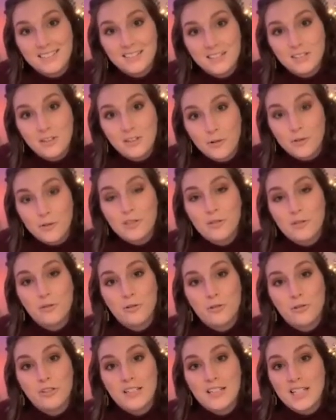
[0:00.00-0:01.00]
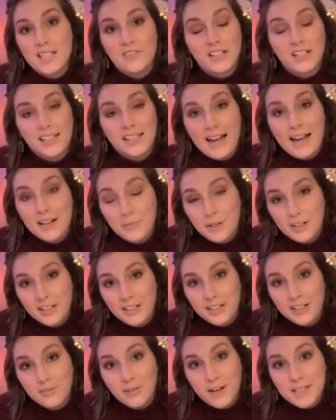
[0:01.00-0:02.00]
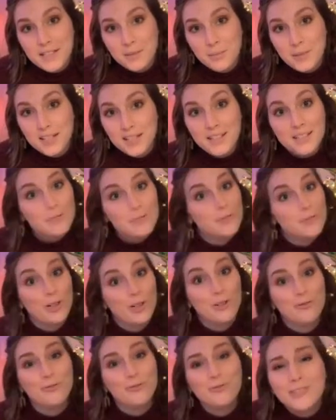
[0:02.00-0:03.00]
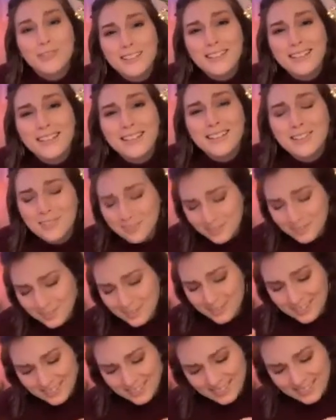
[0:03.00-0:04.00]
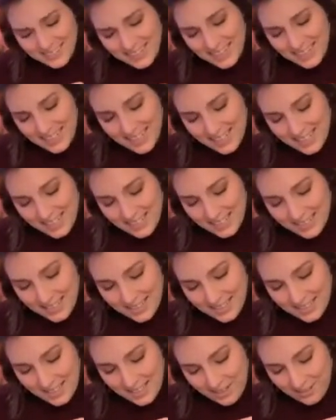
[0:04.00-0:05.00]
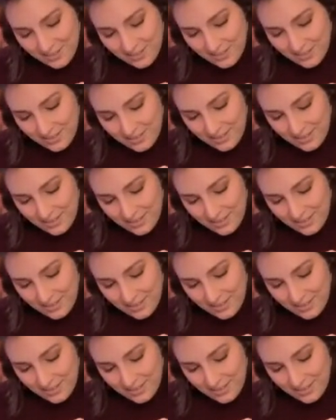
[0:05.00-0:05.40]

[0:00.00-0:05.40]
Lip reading: goes through these different Latin American recipes, which are really cool. So